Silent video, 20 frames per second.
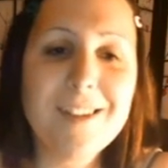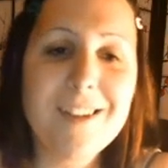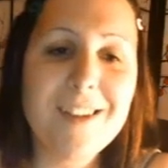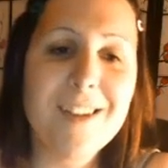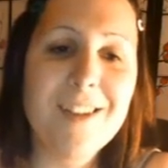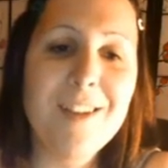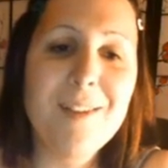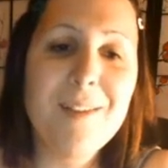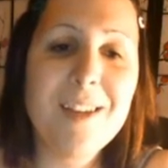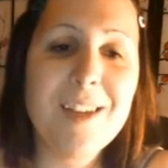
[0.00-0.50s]

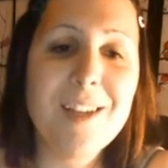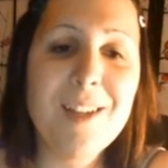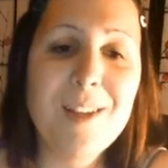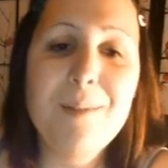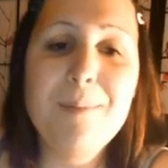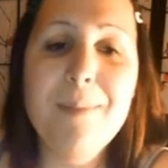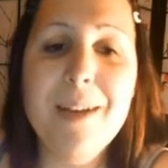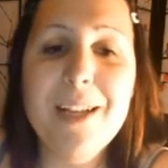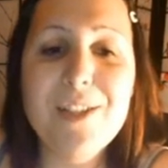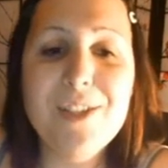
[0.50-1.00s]
Can you can
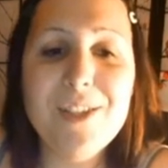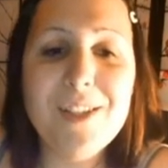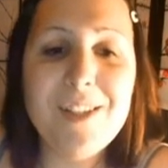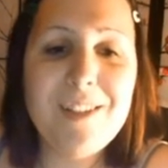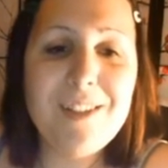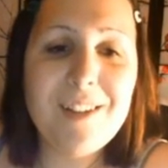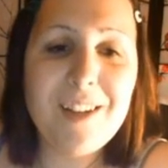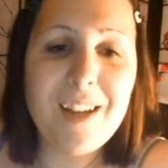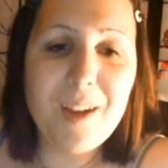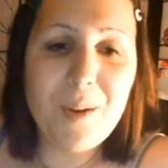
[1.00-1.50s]
you
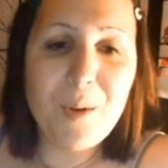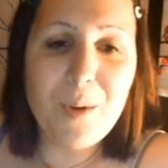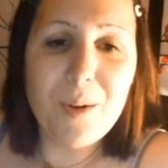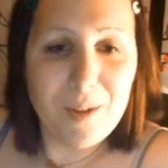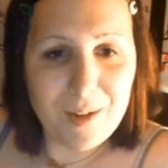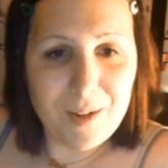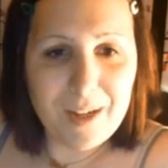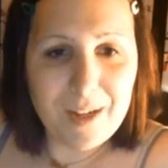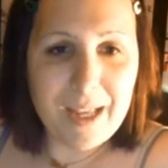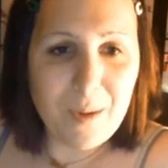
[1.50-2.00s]
imagine? Like
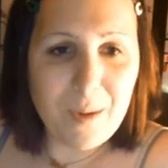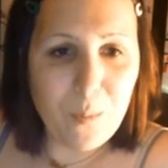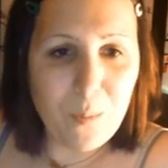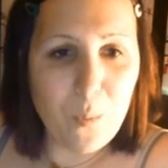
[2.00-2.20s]
like